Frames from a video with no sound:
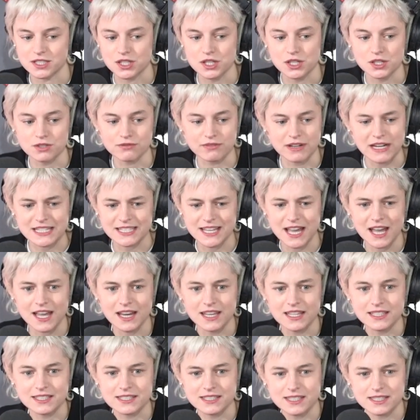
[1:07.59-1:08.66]
And you can really tell
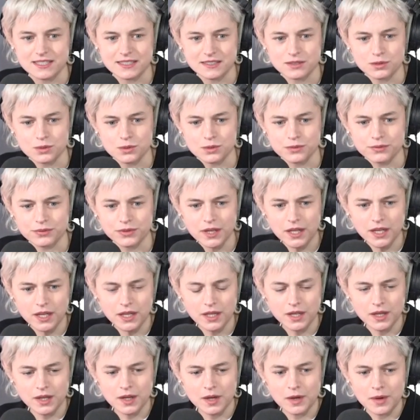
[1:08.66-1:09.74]
it's this sort of
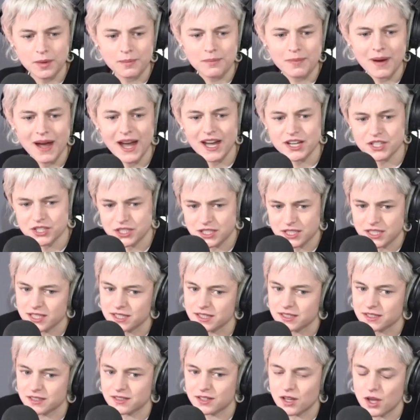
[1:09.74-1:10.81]

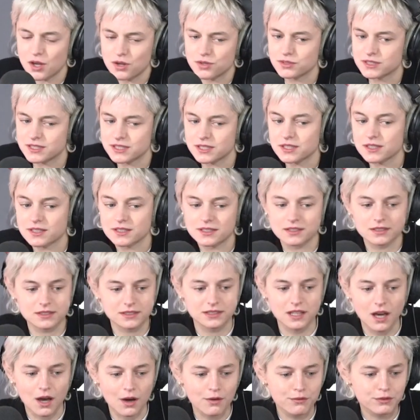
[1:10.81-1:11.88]
passionate ode to
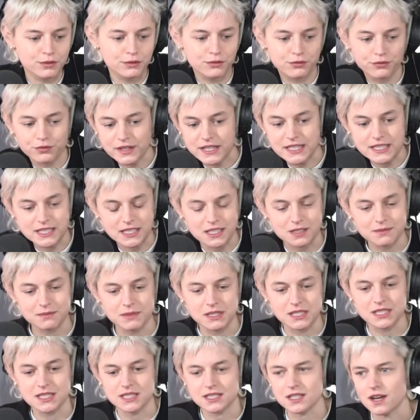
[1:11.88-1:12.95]
love and freedom
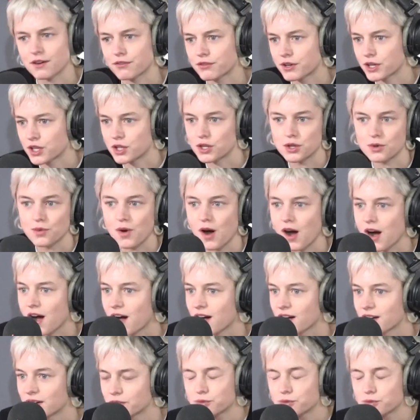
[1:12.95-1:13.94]
and discovering who you are.